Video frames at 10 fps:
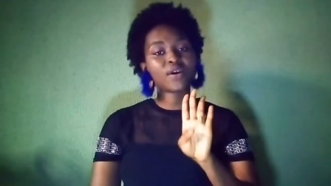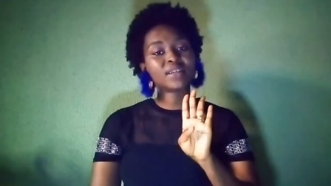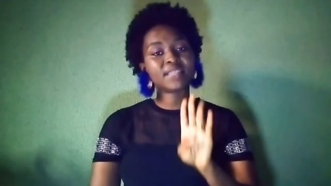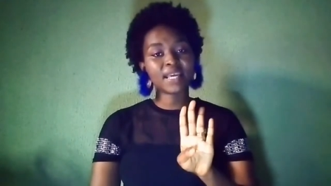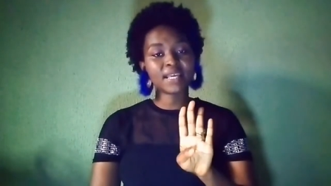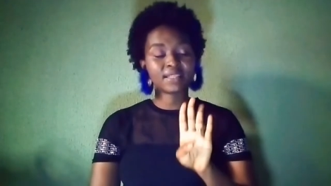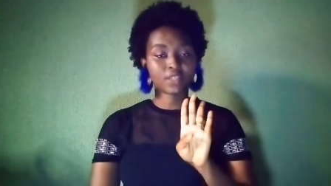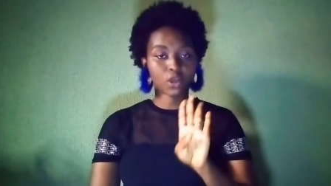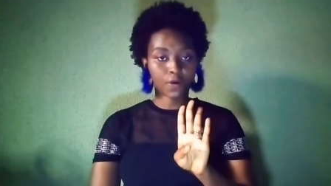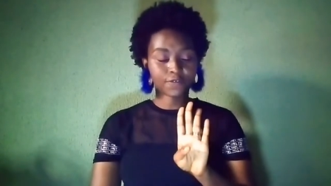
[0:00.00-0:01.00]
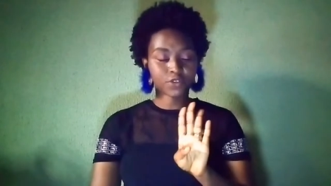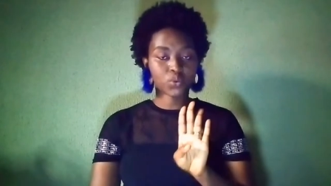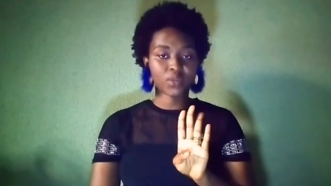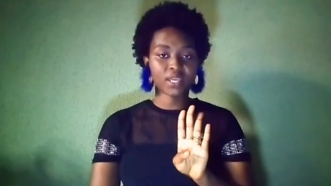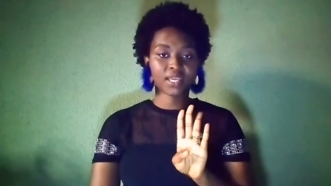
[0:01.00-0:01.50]
days of the
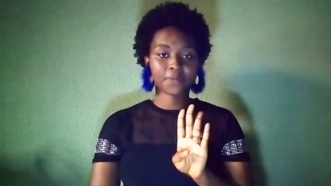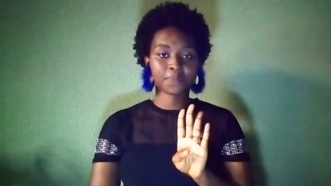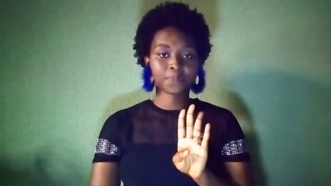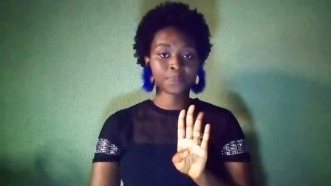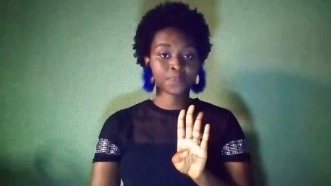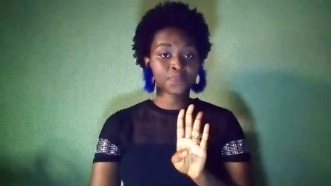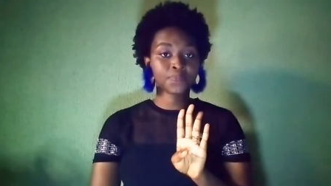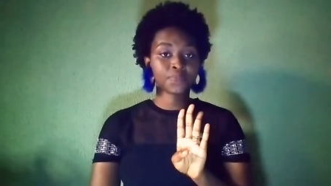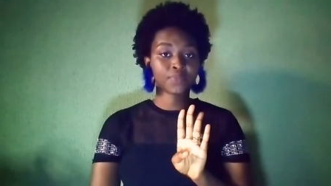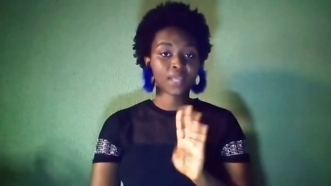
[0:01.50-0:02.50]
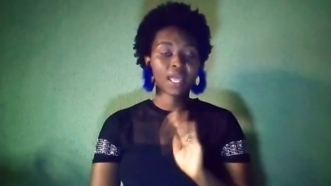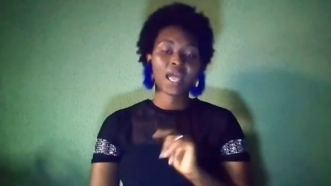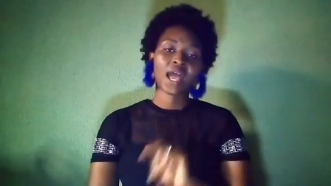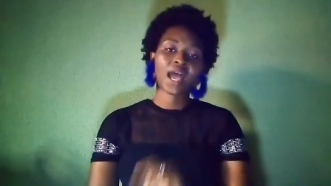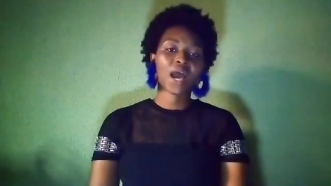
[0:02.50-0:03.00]
week.
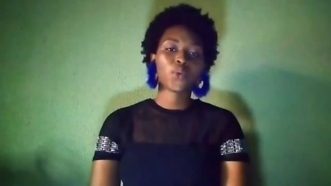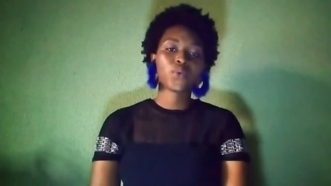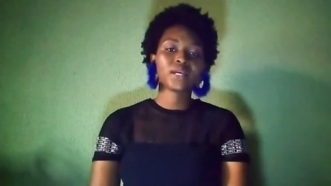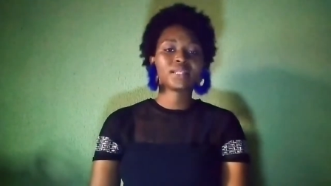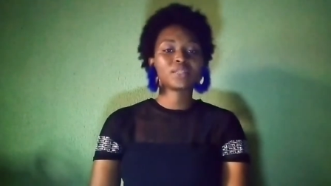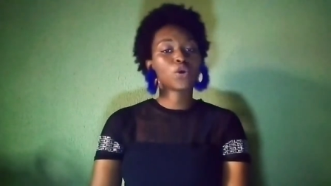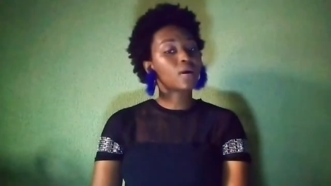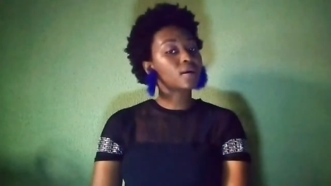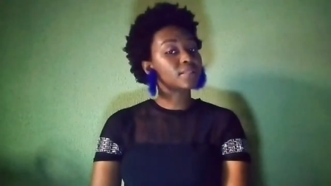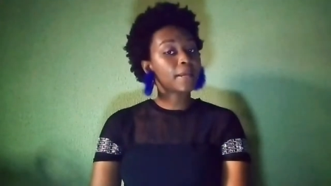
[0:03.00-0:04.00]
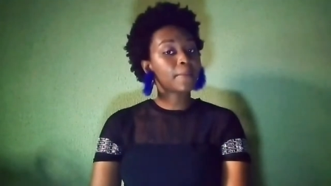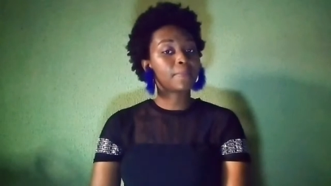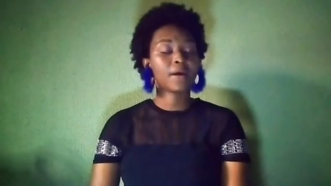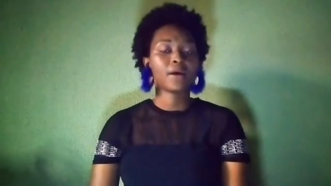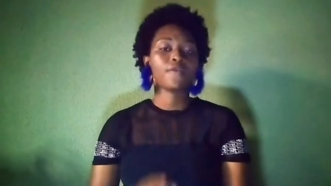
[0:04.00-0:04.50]
And we call them
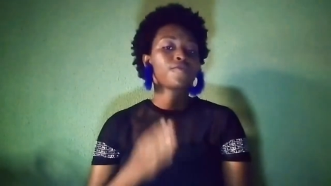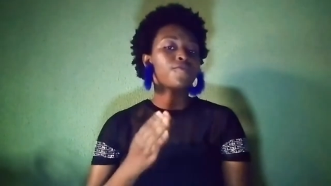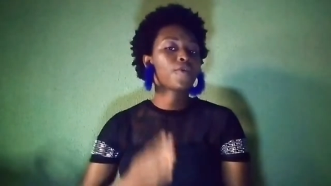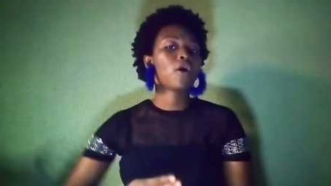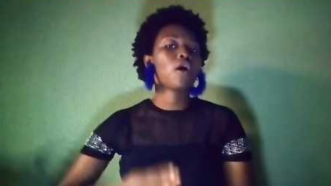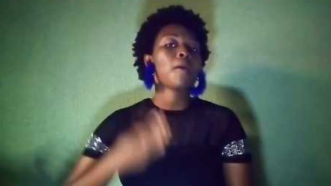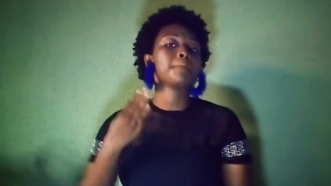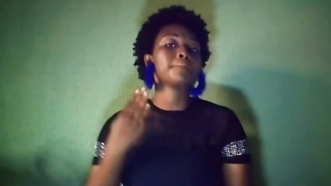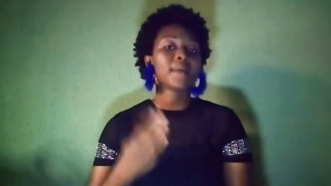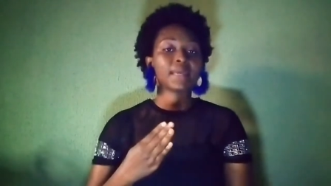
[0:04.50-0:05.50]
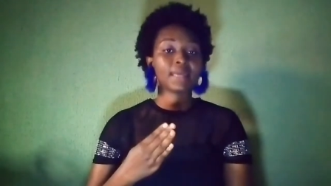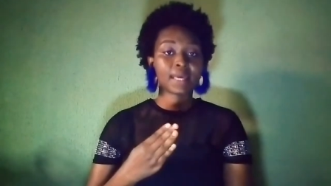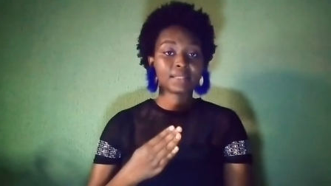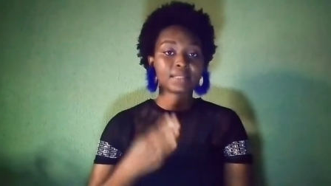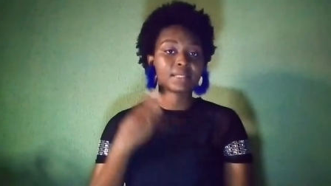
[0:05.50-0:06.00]
4
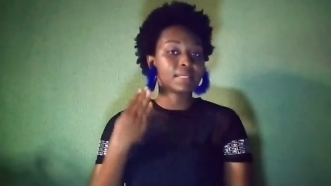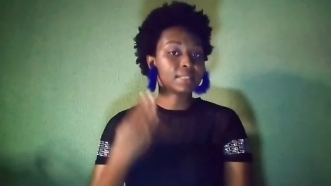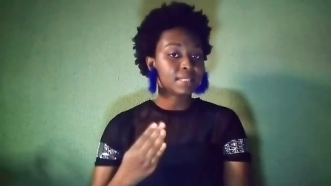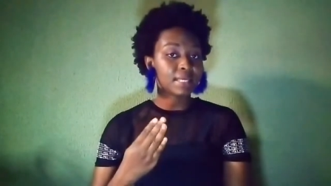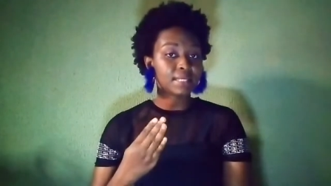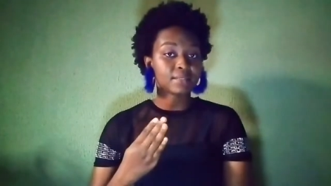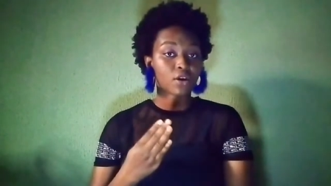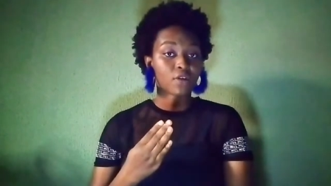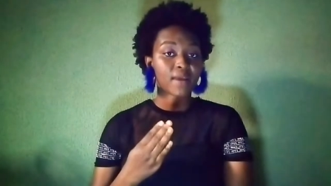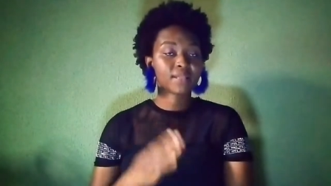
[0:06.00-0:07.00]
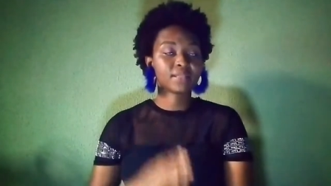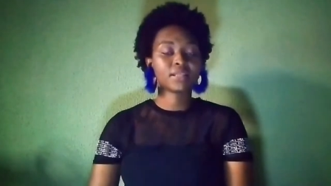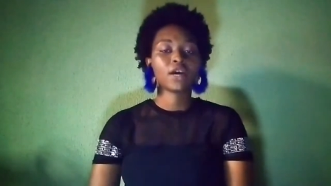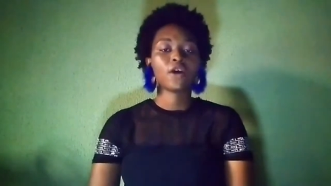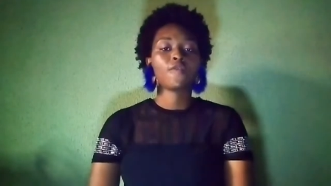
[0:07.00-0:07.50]
market days. All right.
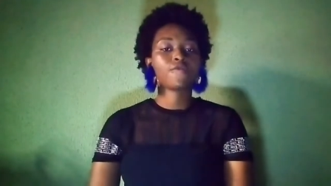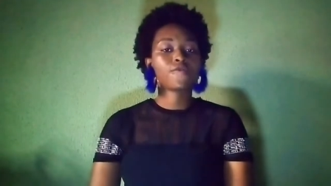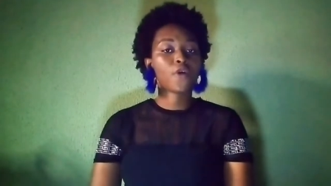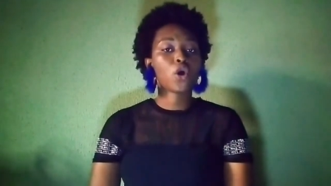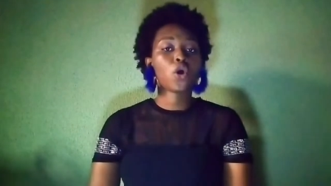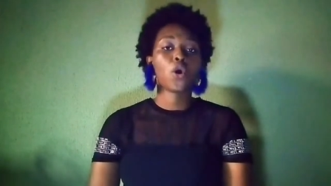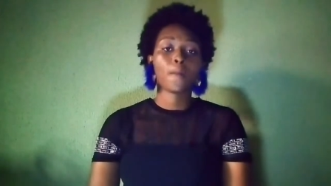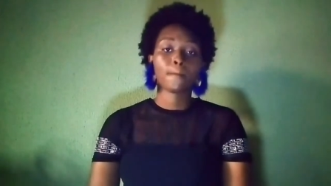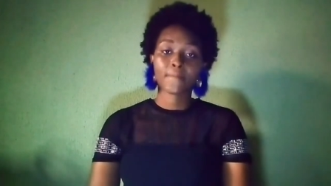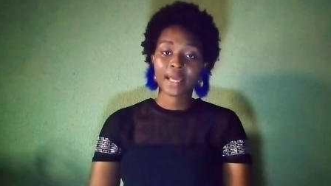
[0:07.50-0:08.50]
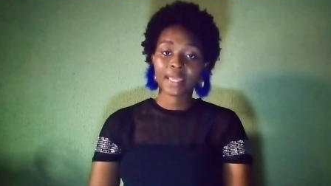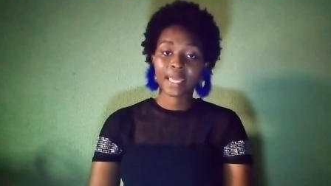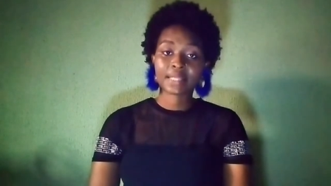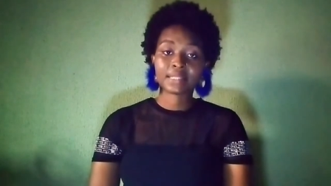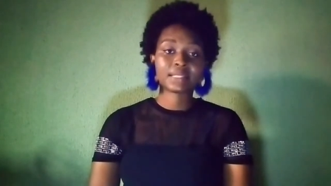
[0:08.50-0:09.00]
4
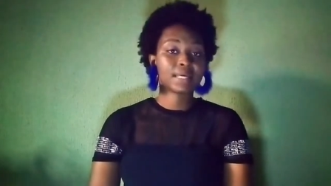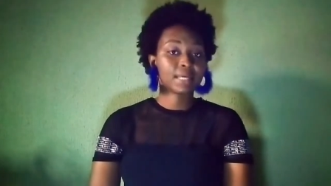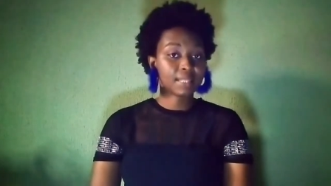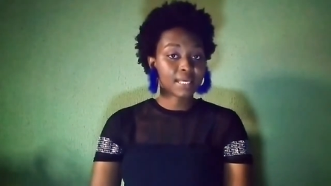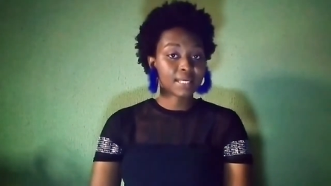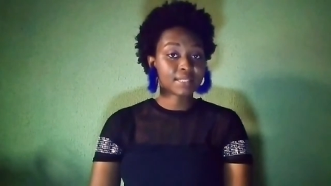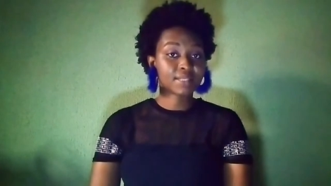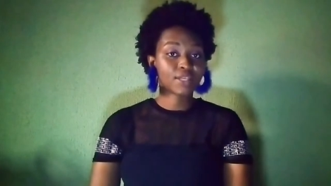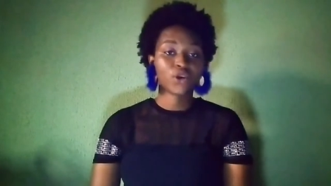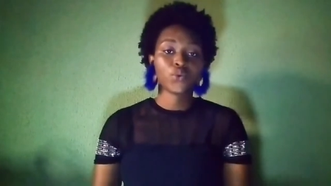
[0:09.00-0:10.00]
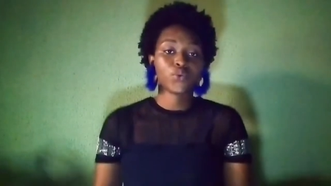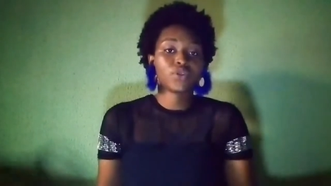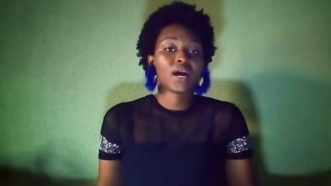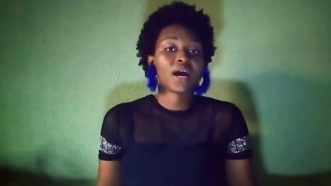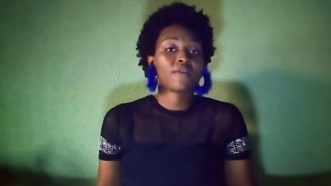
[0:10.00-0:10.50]
market days. We
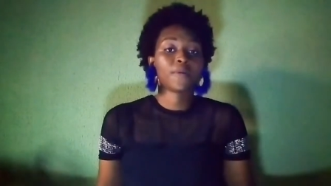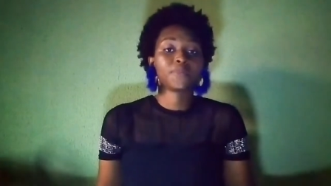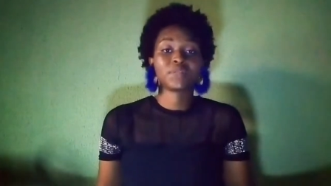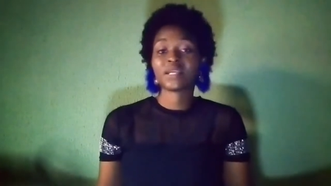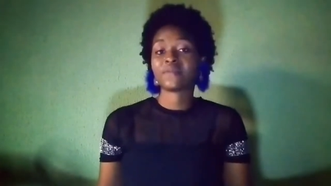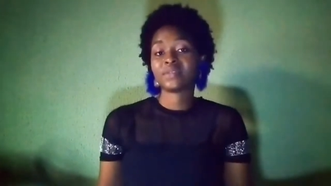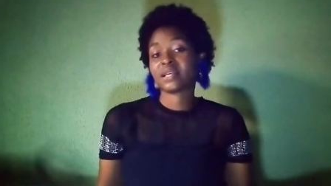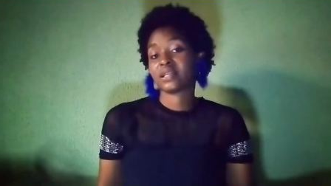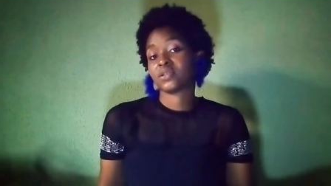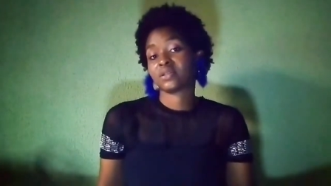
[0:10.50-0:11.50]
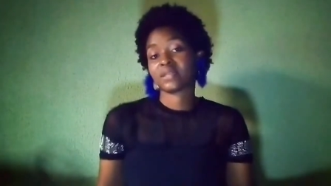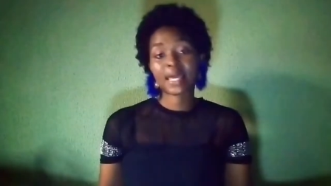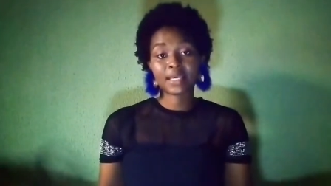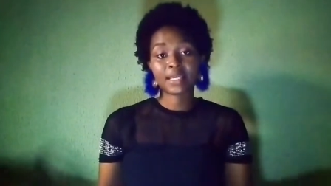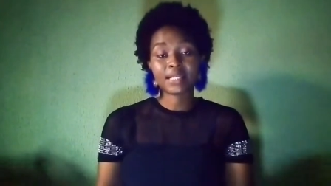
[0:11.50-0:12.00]
don't have up to 7 days
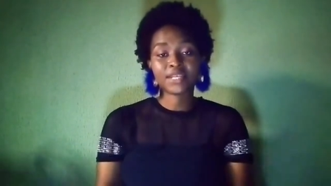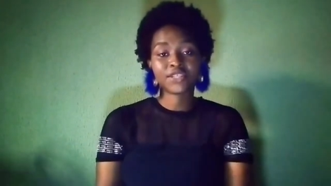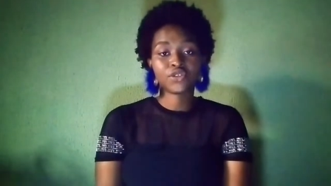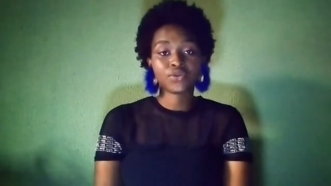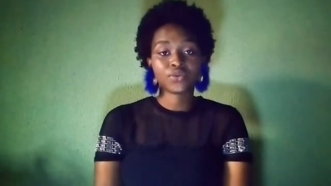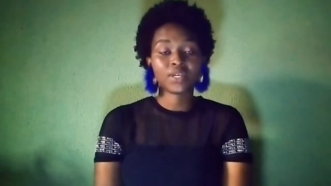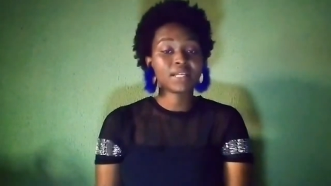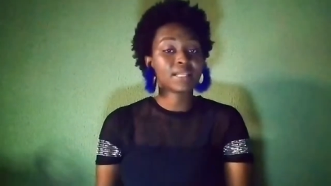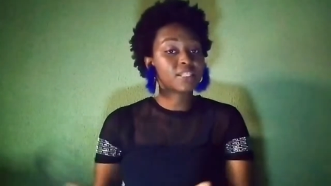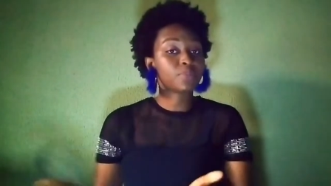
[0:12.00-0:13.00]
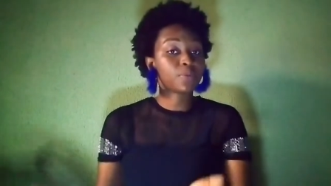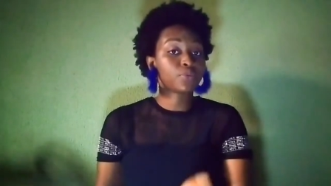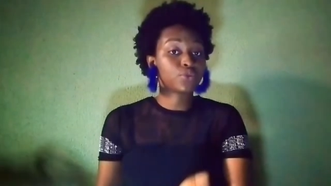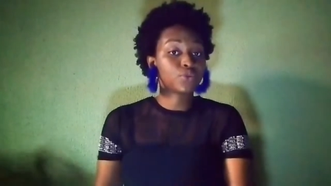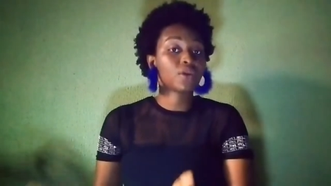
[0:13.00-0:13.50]
like English people
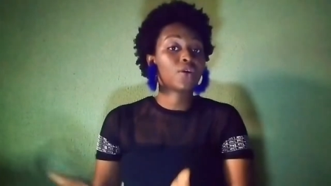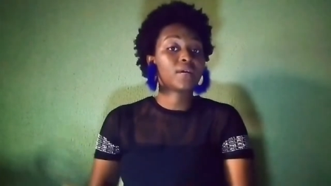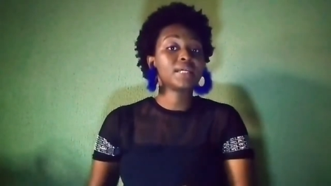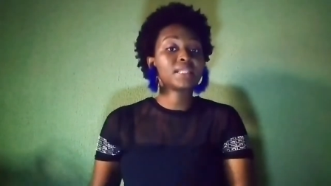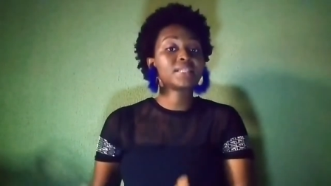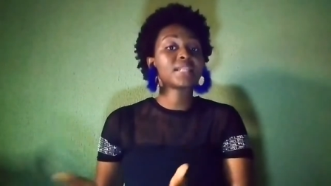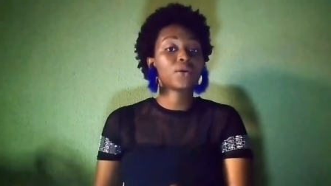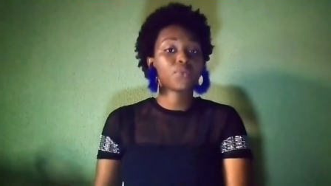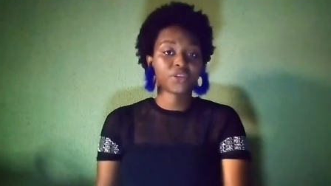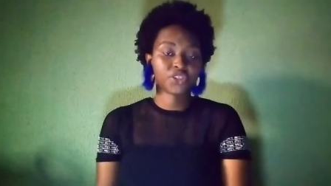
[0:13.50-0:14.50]
do, or English language